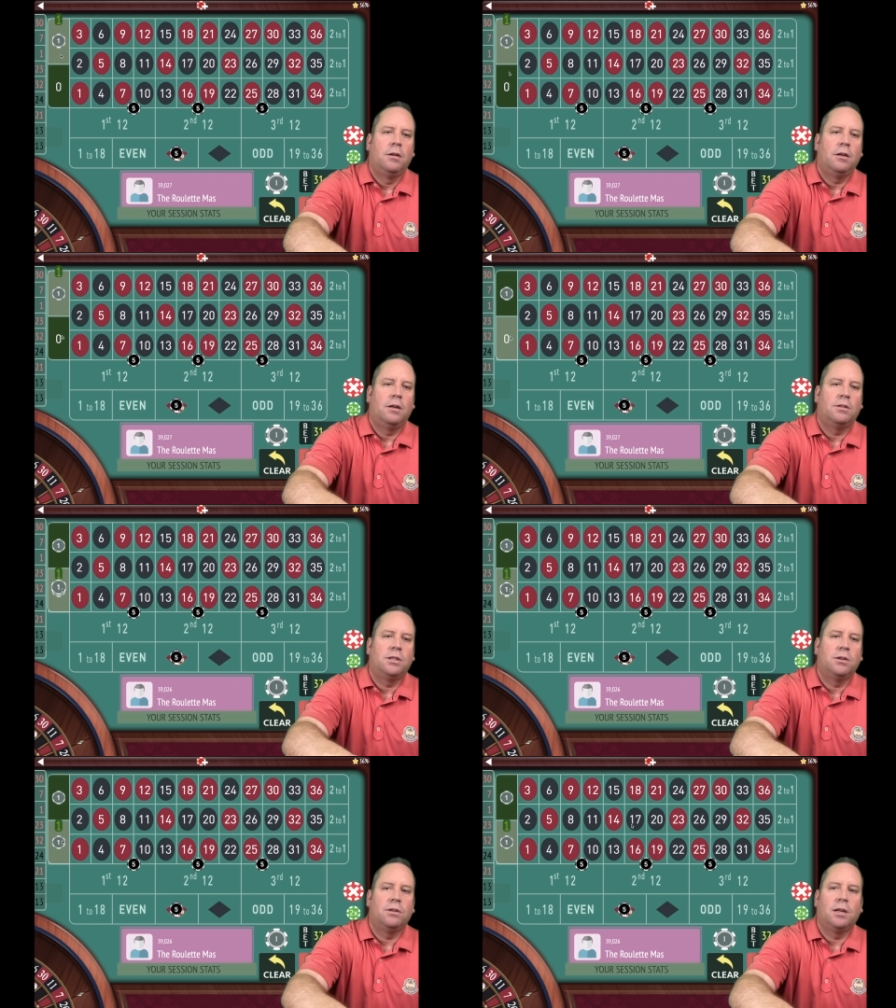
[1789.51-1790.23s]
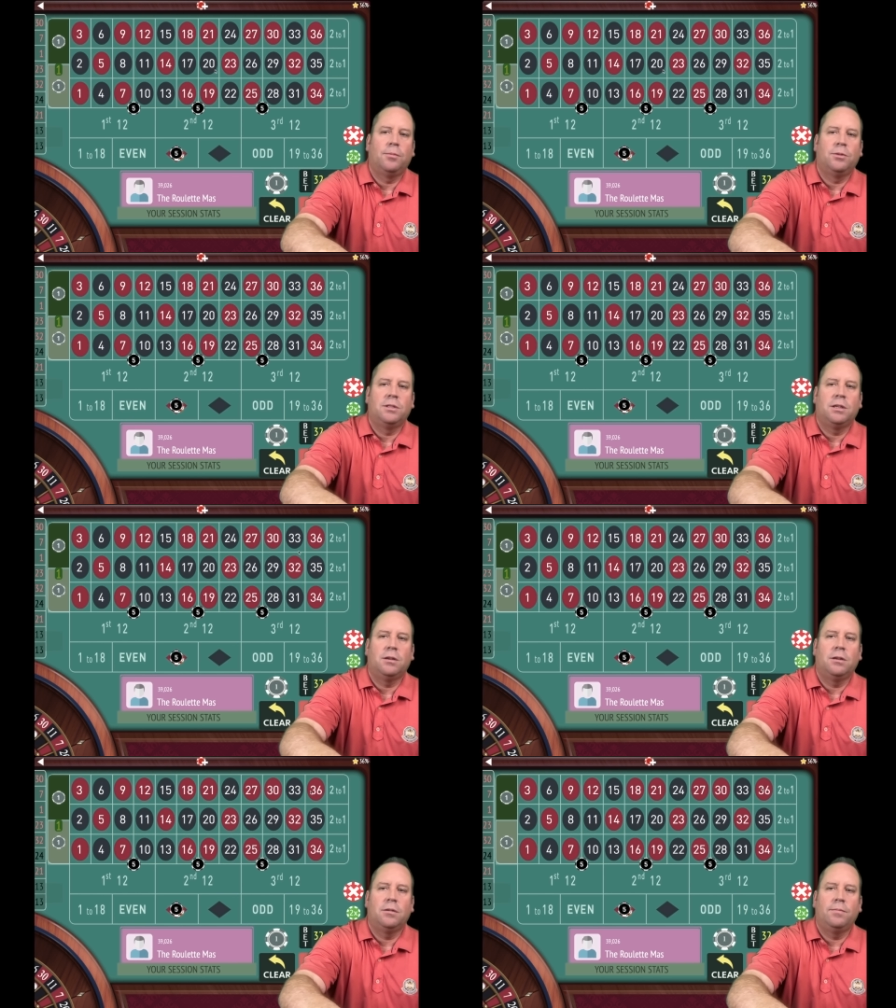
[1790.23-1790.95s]
on zero double
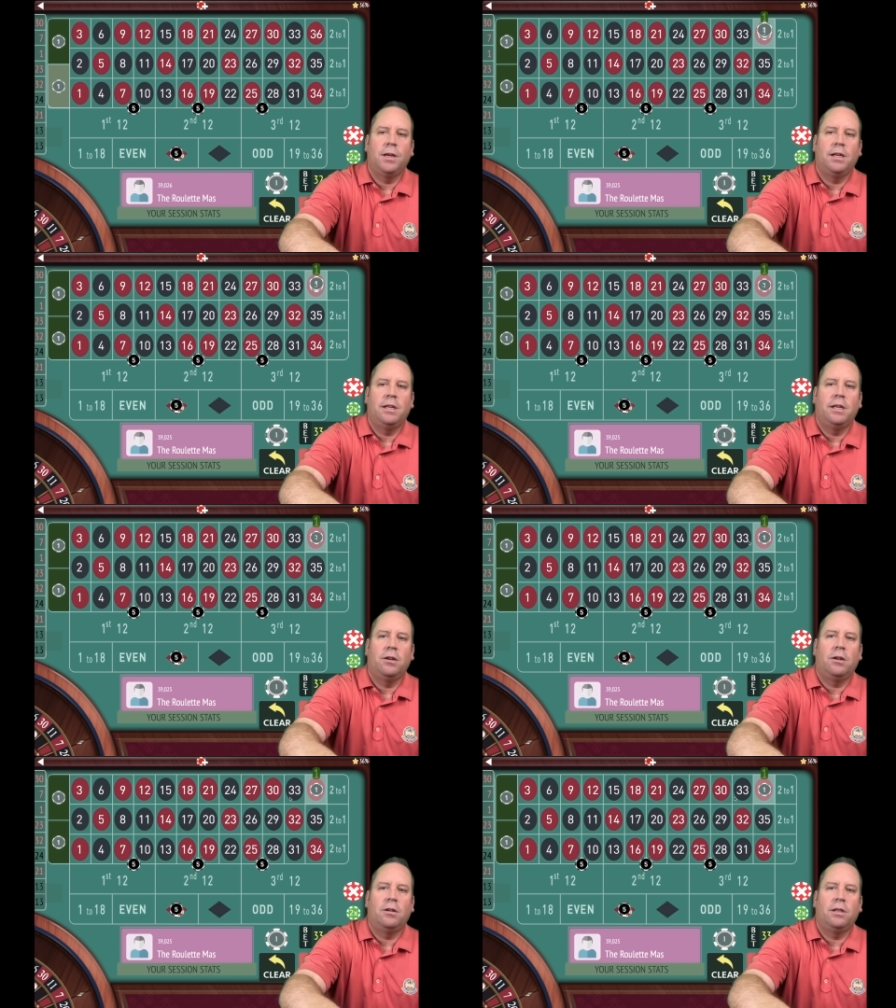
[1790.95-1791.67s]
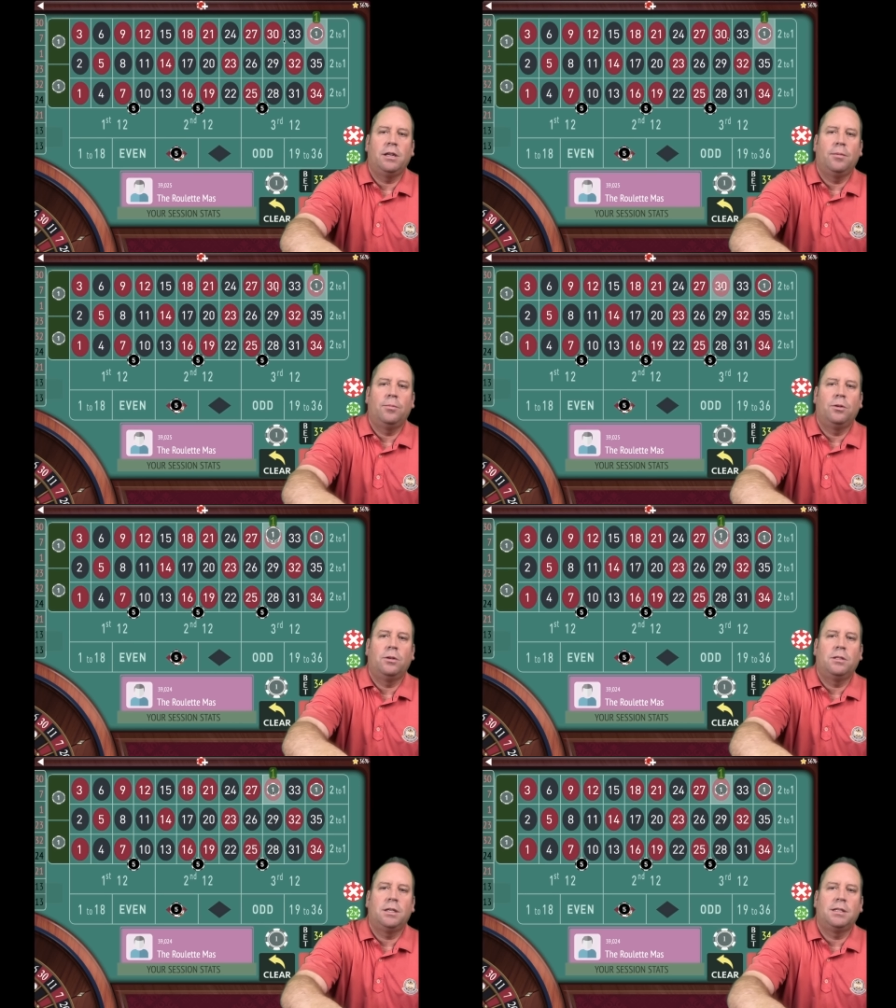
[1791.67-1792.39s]
zero, And then all the
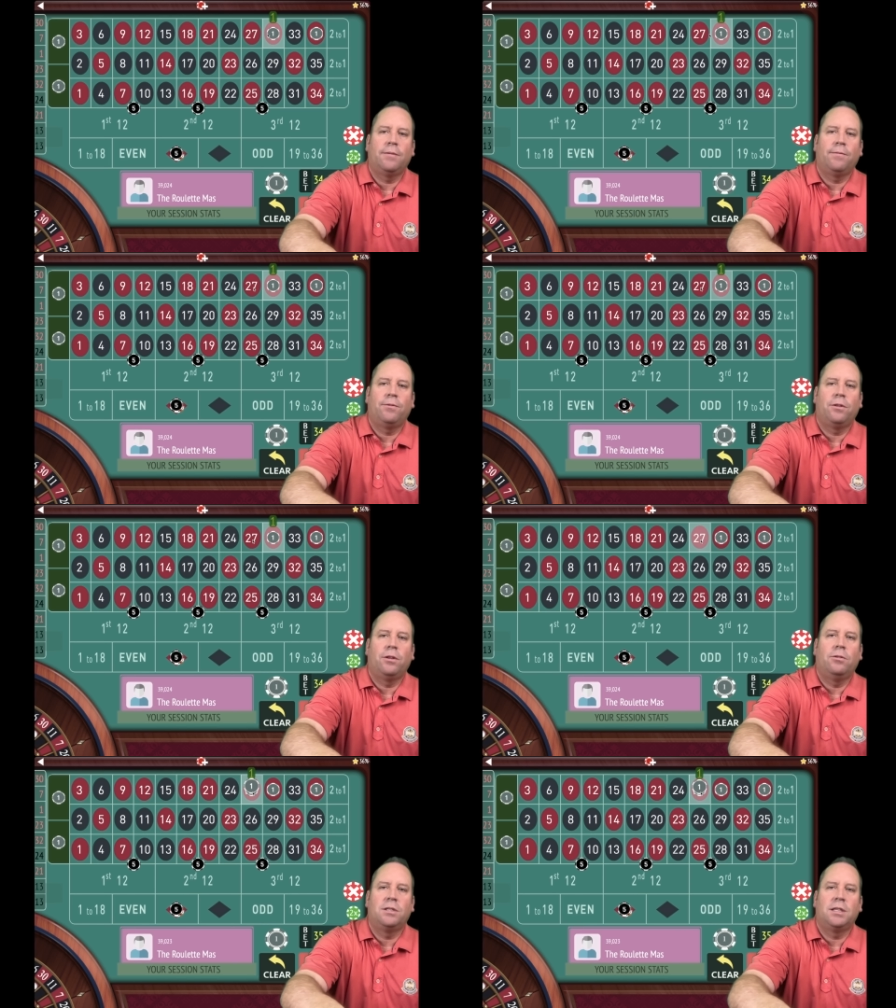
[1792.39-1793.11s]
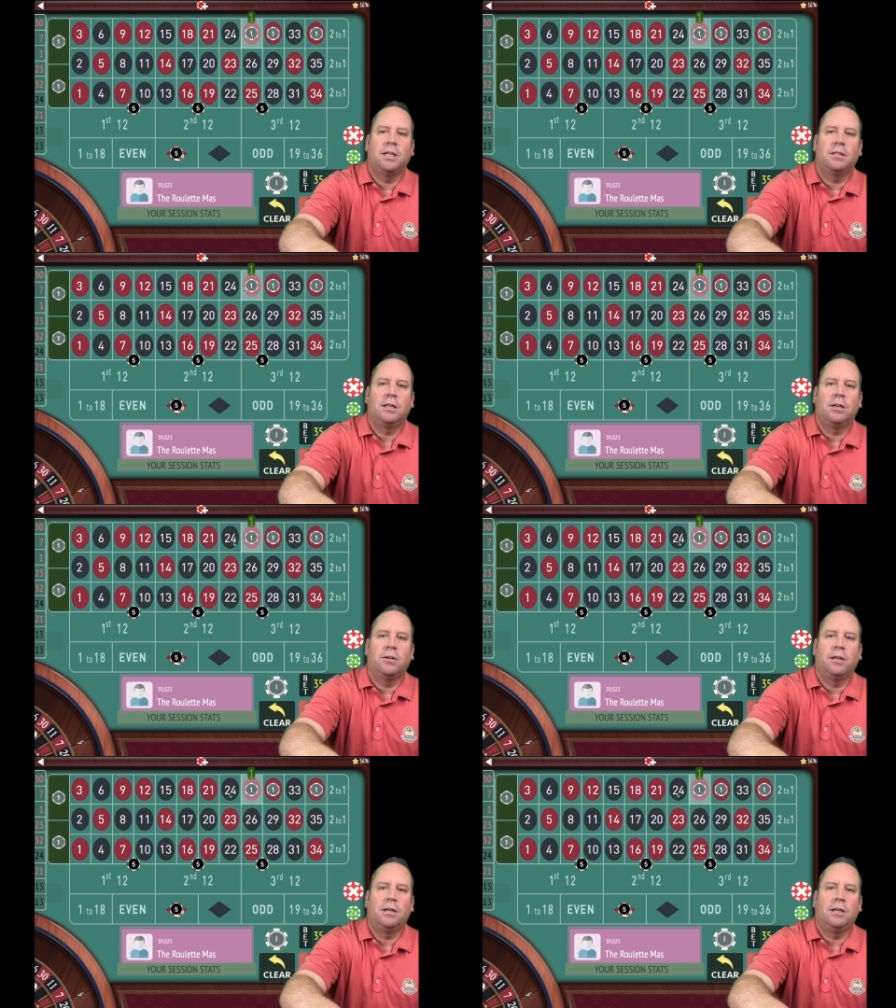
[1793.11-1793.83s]
numbers, except for those six that are
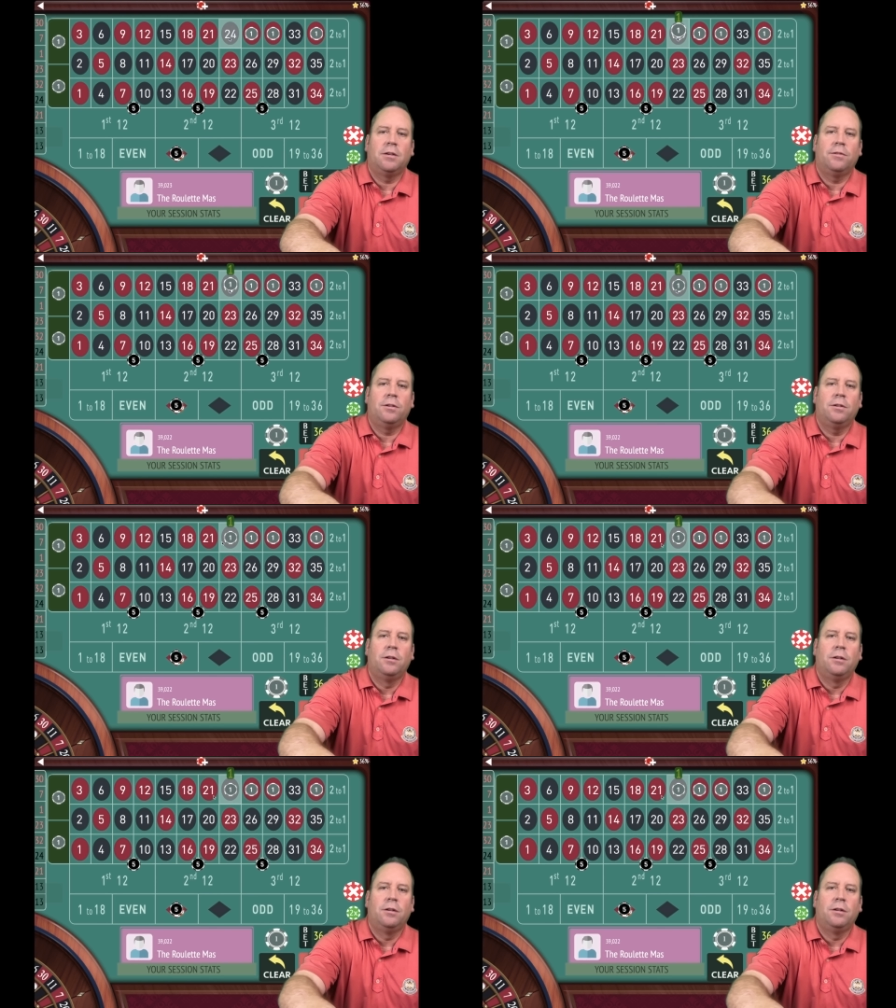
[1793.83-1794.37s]
uncovered,